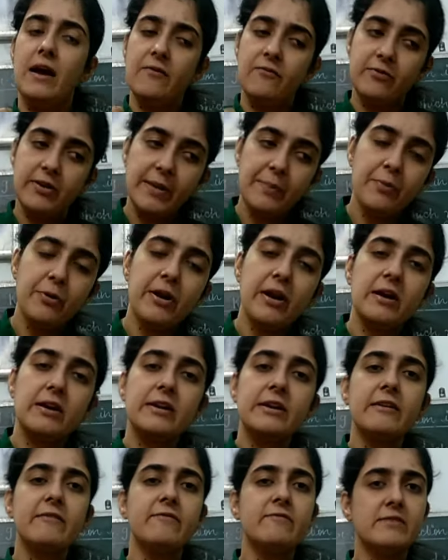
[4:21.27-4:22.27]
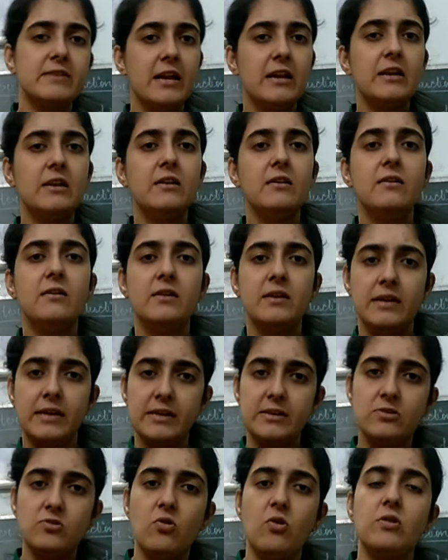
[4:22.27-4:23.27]
Reproductive cell
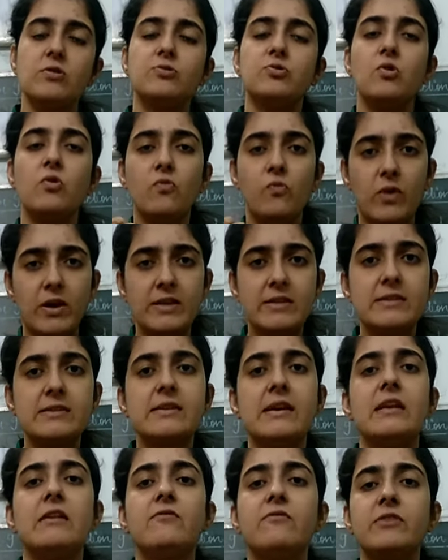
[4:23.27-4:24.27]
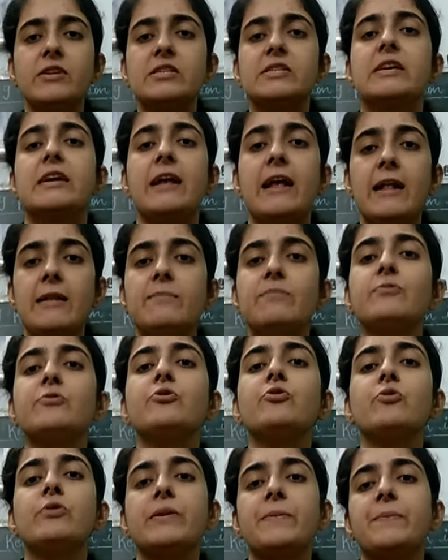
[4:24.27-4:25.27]
is also one cell which help
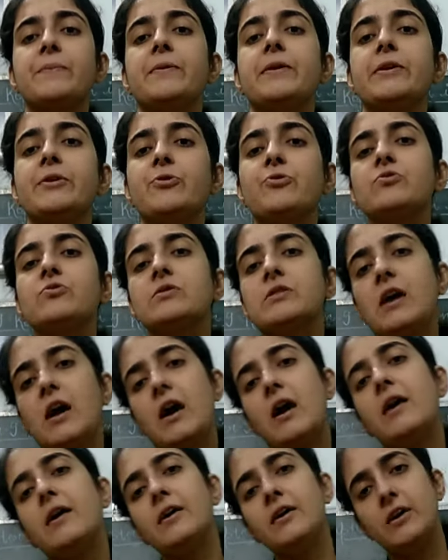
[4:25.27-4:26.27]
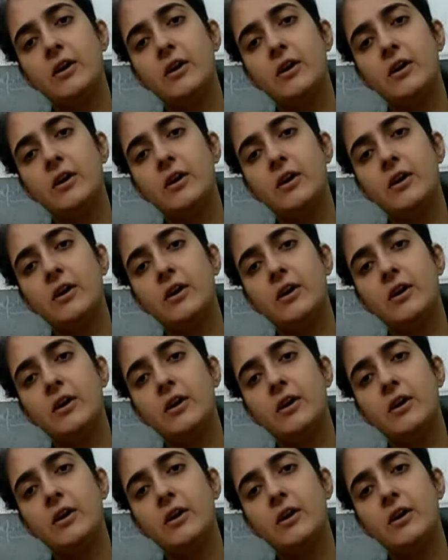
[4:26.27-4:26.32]
to reproduce a